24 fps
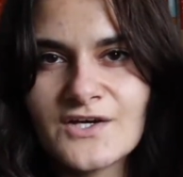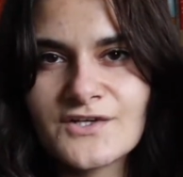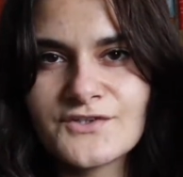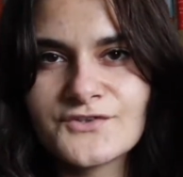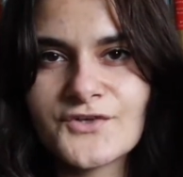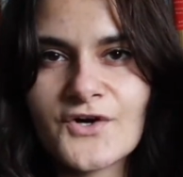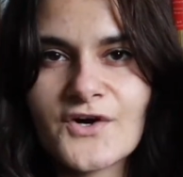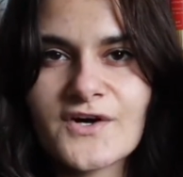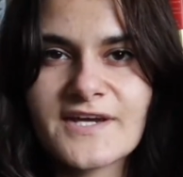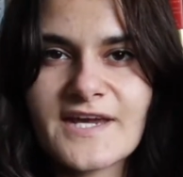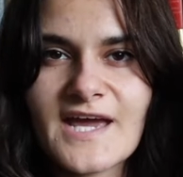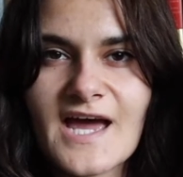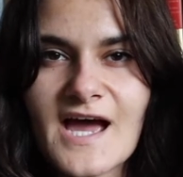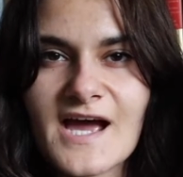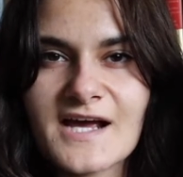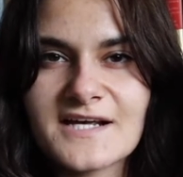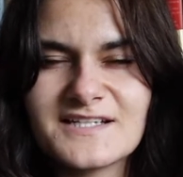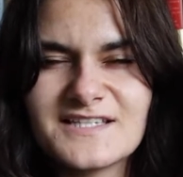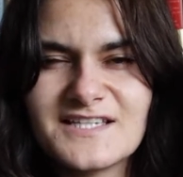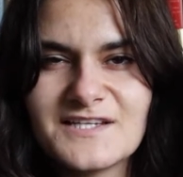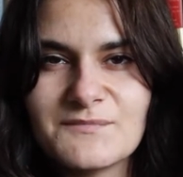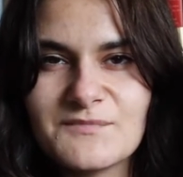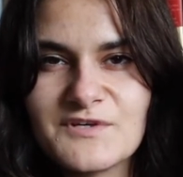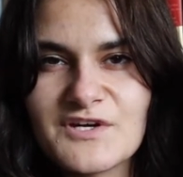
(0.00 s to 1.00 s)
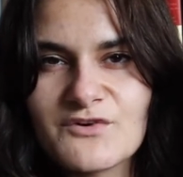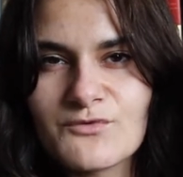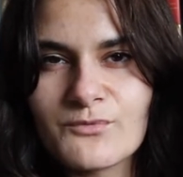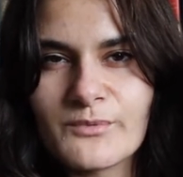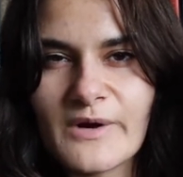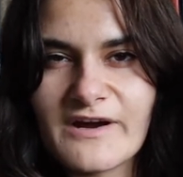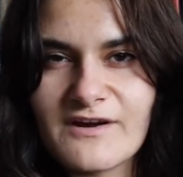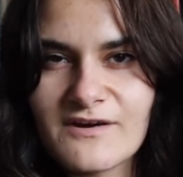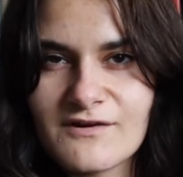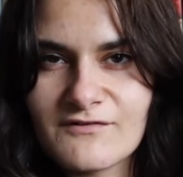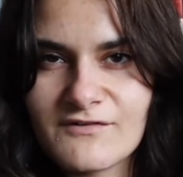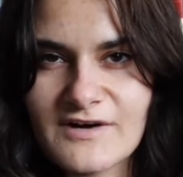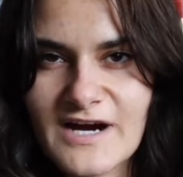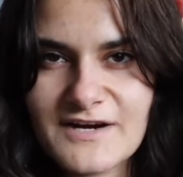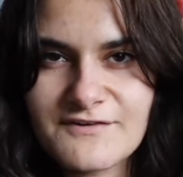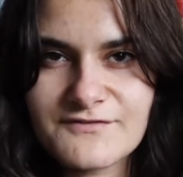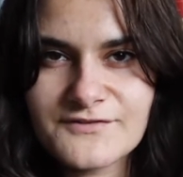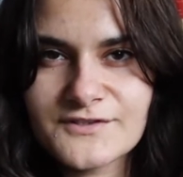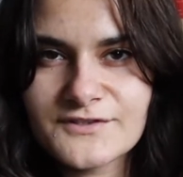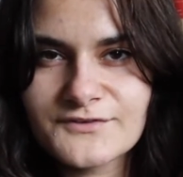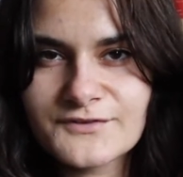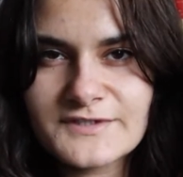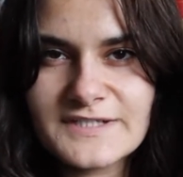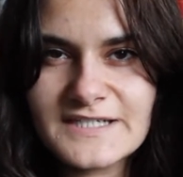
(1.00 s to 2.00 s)
dark academia
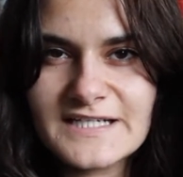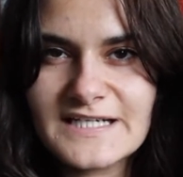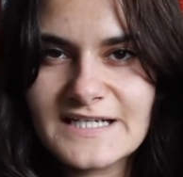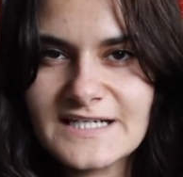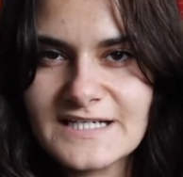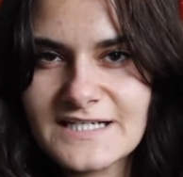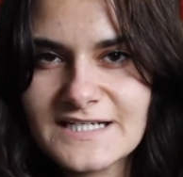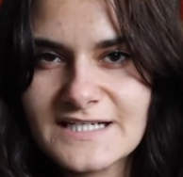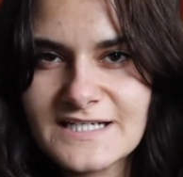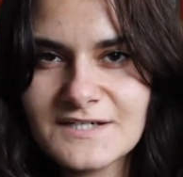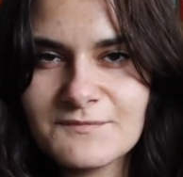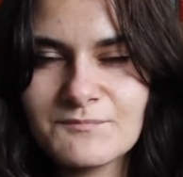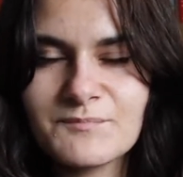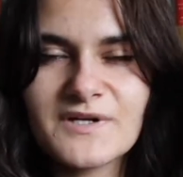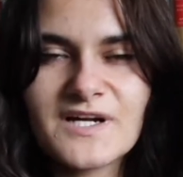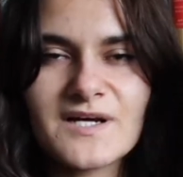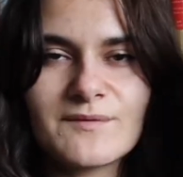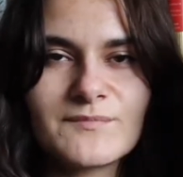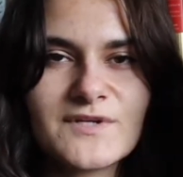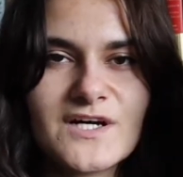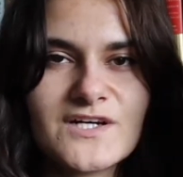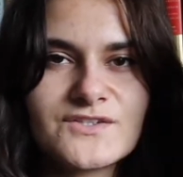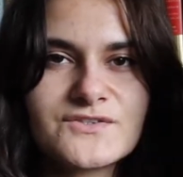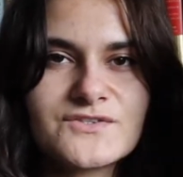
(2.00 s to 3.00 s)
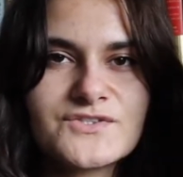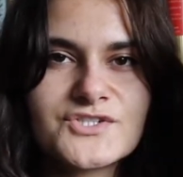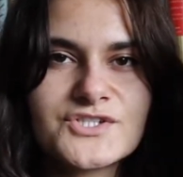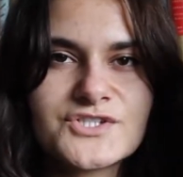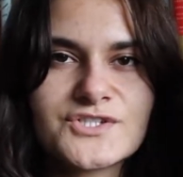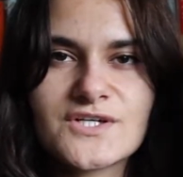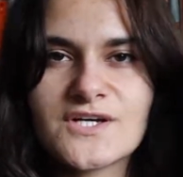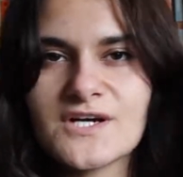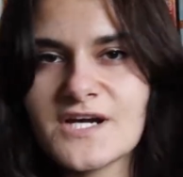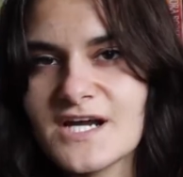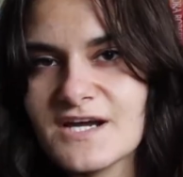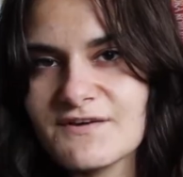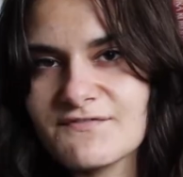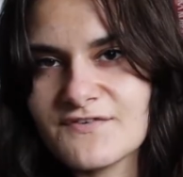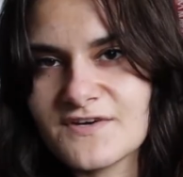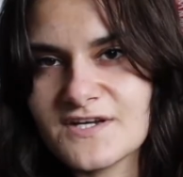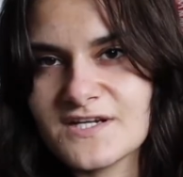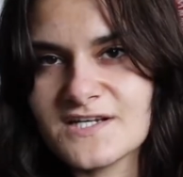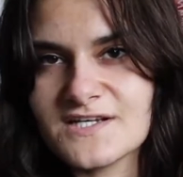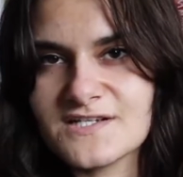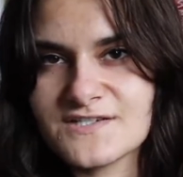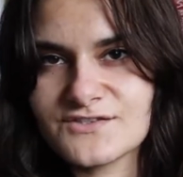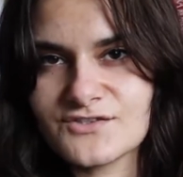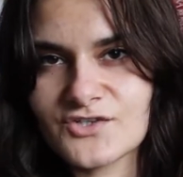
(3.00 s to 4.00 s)
rivalry in it, but I'm not too sure if it
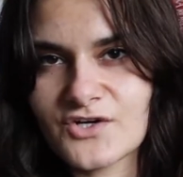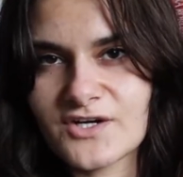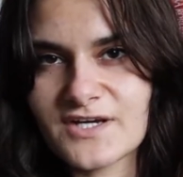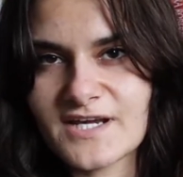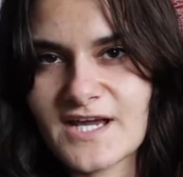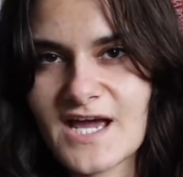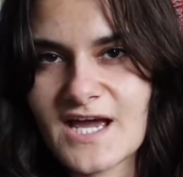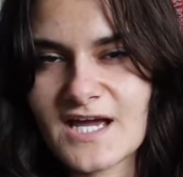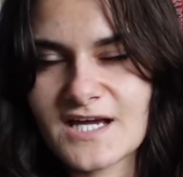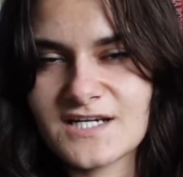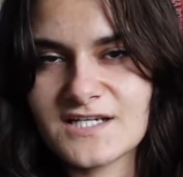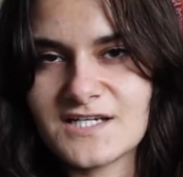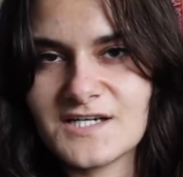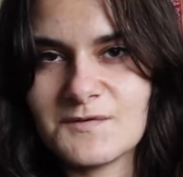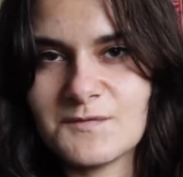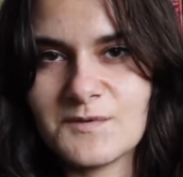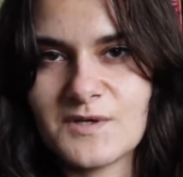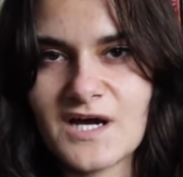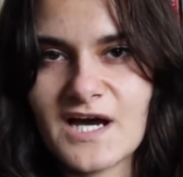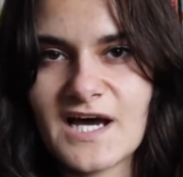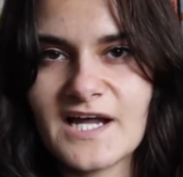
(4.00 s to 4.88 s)
is dark academia.